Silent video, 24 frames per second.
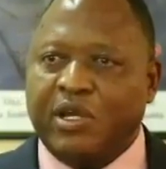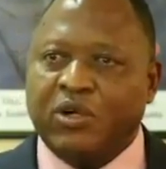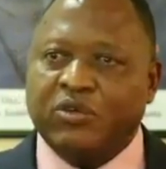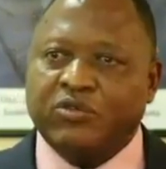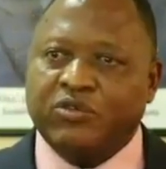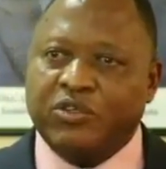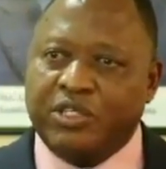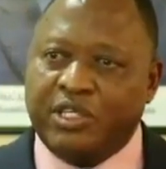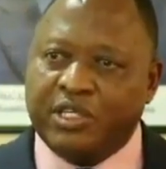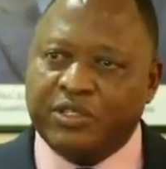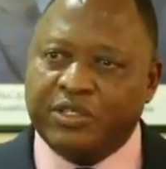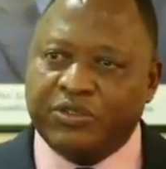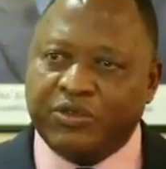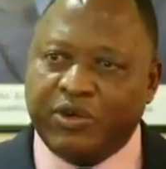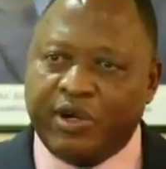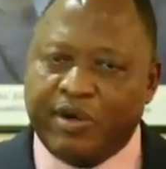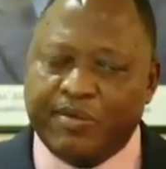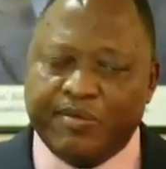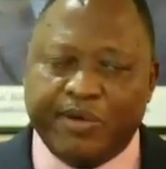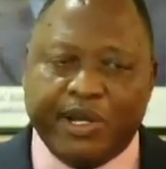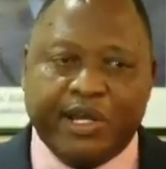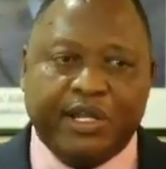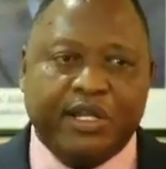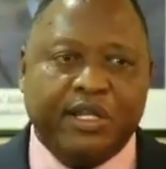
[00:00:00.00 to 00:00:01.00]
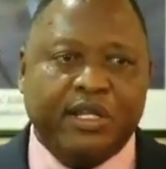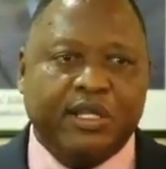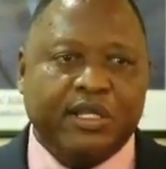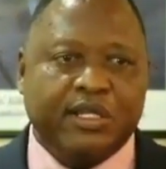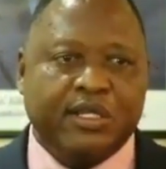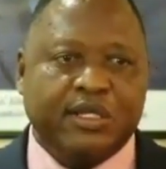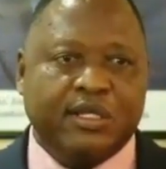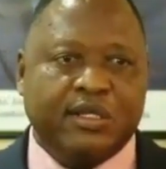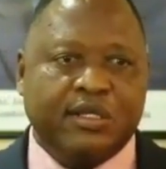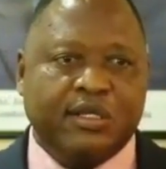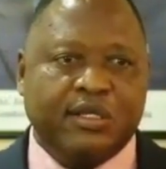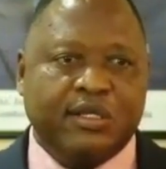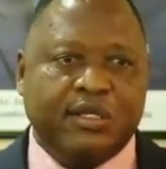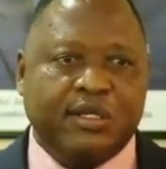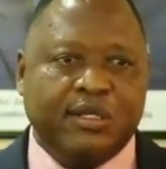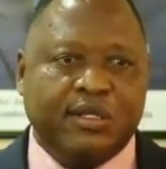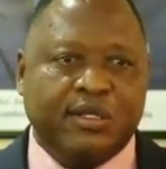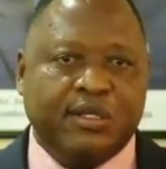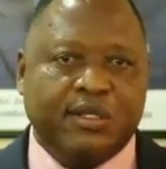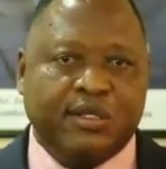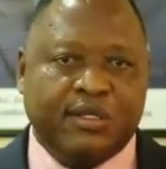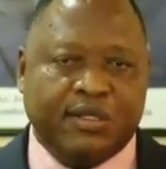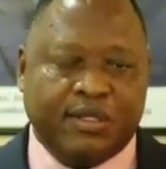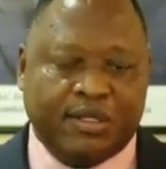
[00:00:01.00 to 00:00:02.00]
ya uvunjifu wa amani
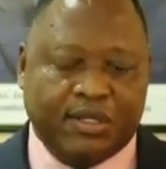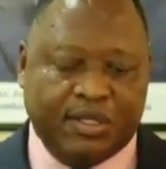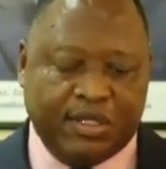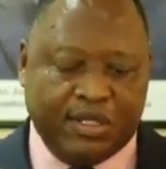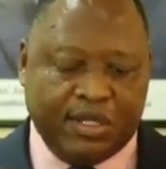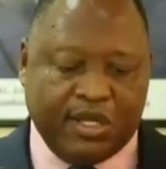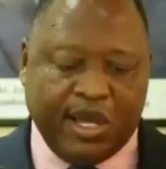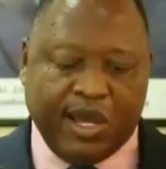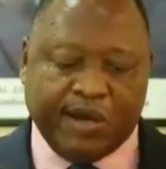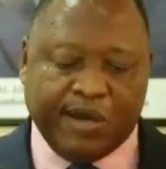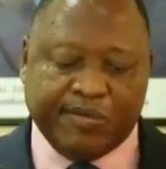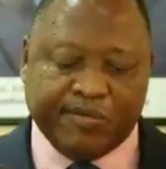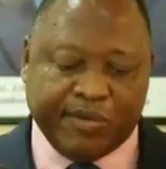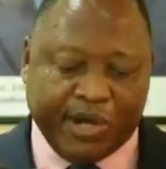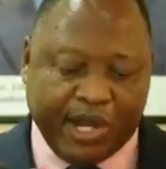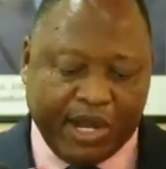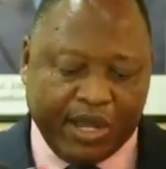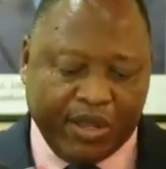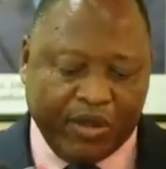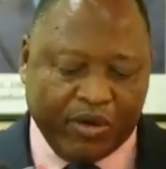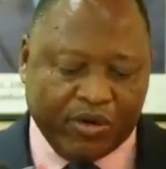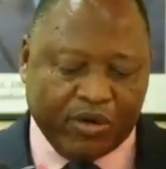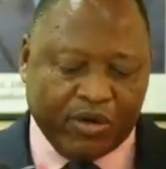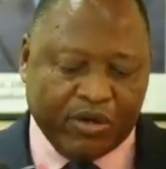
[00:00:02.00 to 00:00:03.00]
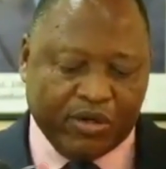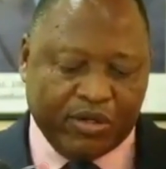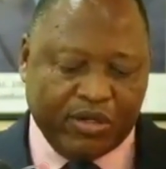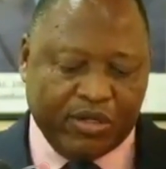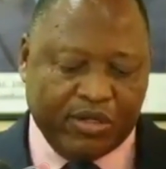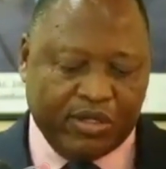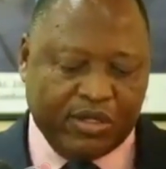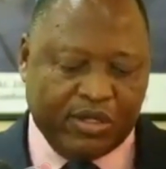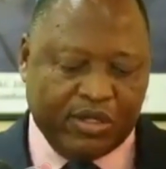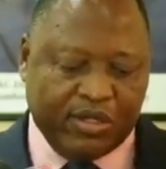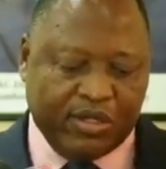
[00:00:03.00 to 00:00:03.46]
ambayo